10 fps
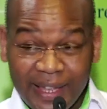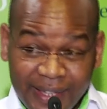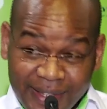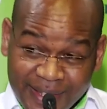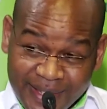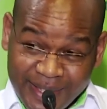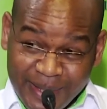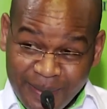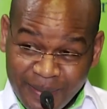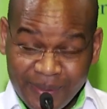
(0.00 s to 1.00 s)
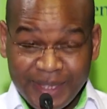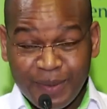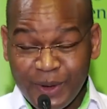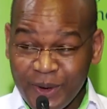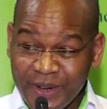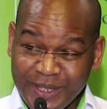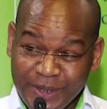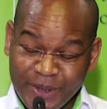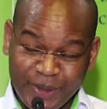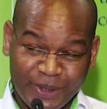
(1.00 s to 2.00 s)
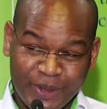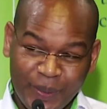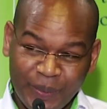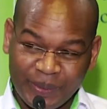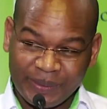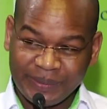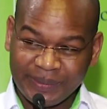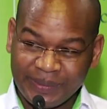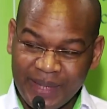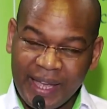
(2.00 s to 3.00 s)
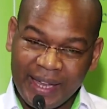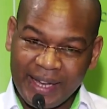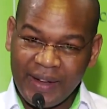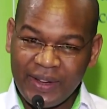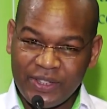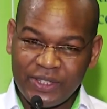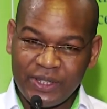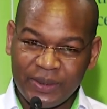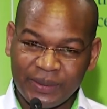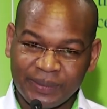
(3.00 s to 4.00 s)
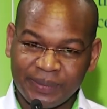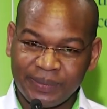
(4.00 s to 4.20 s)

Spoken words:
In this team, this bureaucracy you need to stop. I can guarantee you.